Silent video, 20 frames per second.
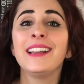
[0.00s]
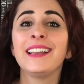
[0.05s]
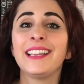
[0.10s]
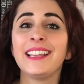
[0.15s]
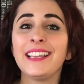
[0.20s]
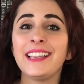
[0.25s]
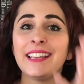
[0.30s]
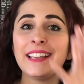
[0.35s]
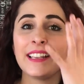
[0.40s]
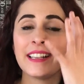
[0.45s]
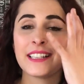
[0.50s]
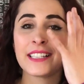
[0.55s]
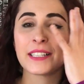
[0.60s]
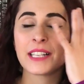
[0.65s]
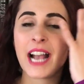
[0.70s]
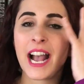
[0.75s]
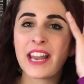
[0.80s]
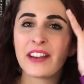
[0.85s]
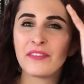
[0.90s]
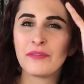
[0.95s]
He
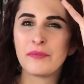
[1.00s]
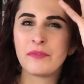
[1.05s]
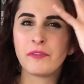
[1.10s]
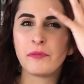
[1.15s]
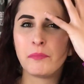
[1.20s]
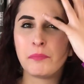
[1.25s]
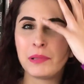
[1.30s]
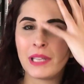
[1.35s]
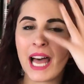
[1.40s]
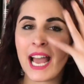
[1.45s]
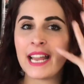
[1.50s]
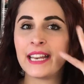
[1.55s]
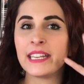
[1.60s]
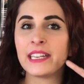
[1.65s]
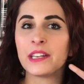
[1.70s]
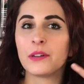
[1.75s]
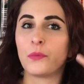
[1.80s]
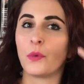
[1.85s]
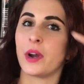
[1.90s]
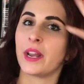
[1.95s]
is kind of
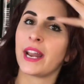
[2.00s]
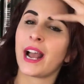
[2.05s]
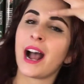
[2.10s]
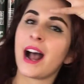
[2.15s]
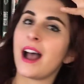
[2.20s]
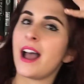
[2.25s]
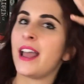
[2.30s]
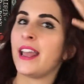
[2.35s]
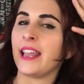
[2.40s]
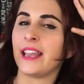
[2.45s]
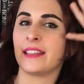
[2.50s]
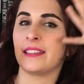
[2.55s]
blinded in one eye